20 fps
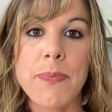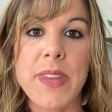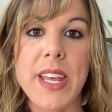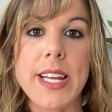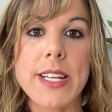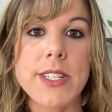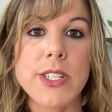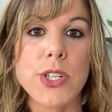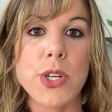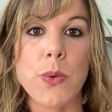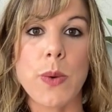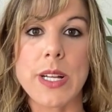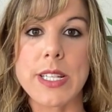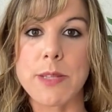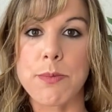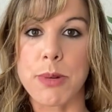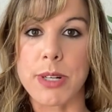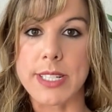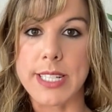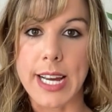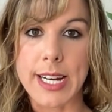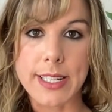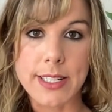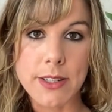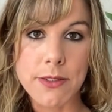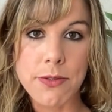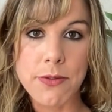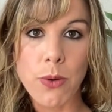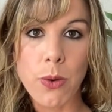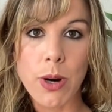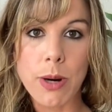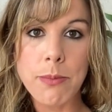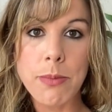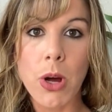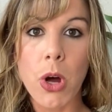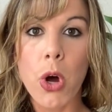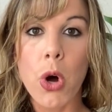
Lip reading: into its protective form